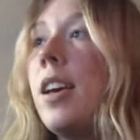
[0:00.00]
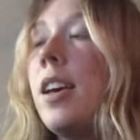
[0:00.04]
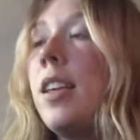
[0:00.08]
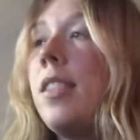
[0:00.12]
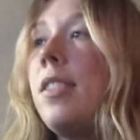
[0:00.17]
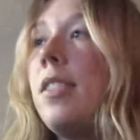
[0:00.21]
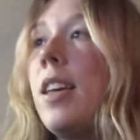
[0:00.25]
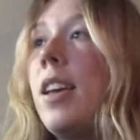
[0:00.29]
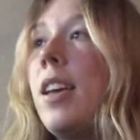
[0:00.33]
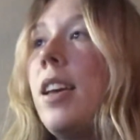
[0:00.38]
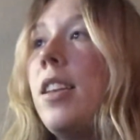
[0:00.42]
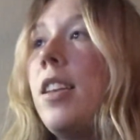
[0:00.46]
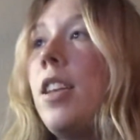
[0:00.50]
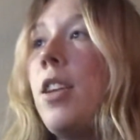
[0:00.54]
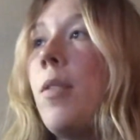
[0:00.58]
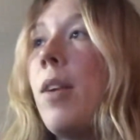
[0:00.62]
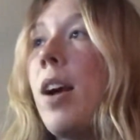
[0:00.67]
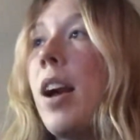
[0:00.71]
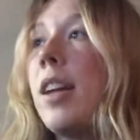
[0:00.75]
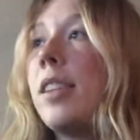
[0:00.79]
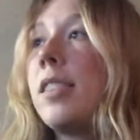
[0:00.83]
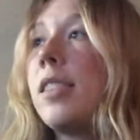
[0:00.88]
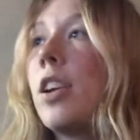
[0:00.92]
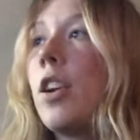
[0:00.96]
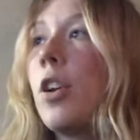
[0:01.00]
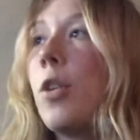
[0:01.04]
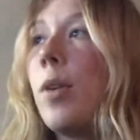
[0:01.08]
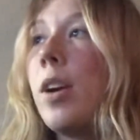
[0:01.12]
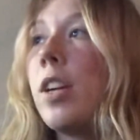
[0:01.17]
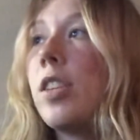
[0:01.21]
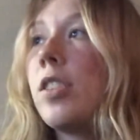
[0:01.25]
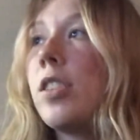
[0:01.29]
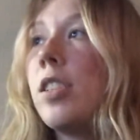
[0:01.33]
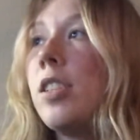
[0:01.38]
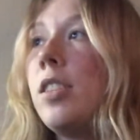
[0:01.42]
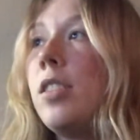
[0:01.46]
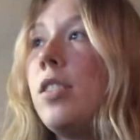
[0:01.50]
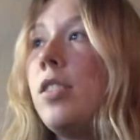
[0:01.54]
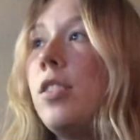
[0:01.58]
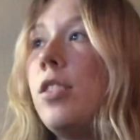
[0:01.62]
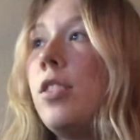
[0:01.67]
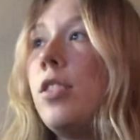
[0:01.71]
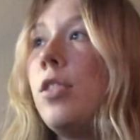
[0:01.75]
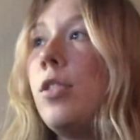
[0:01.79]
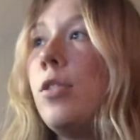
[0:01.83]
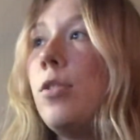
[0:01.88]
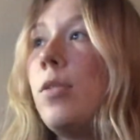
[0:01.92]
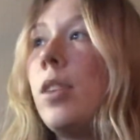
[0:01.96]
Then you ask a question
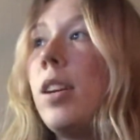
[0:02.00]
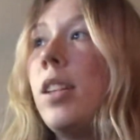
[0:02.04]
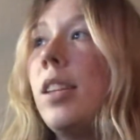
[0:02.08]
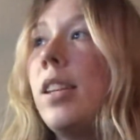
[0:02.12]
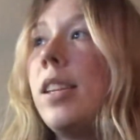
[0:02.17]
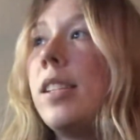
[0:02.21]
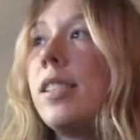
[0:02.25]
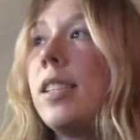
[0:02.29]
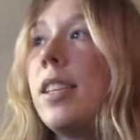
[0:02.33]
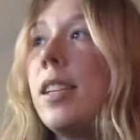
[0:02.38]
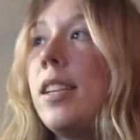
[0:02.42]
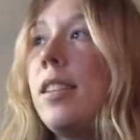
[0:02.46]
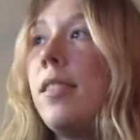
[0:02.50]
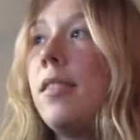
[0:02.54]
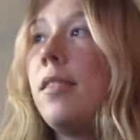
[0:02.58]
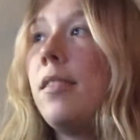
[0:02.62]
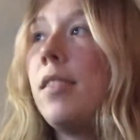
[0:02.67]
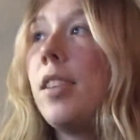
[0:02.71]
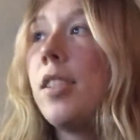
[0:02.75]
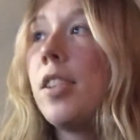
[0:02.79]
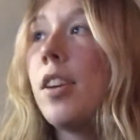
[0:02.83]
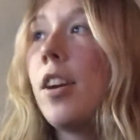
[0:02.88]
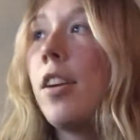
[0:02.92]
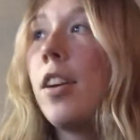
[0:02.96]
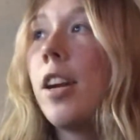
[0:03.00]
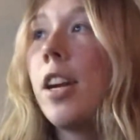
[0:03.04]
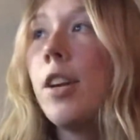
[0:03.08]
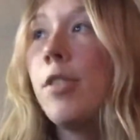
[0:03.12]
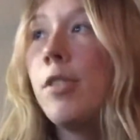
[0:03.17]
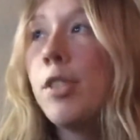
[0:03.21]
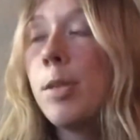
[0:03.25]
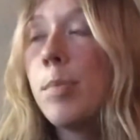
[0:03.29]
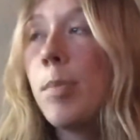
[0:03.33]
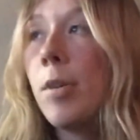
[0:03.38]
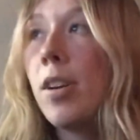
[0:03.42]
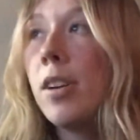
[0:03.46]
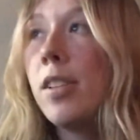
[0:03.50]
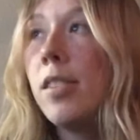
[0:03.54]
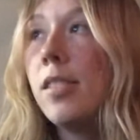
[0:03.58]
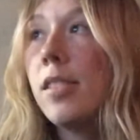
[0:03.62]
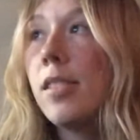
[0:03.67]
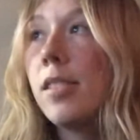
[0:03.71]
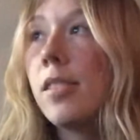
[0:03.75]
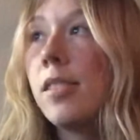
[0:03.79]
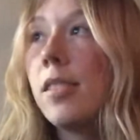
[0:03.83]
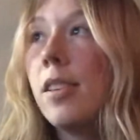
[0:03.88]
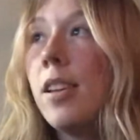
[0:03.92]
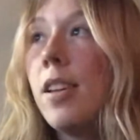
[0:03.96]
to elicit the target
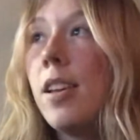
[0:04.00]
response.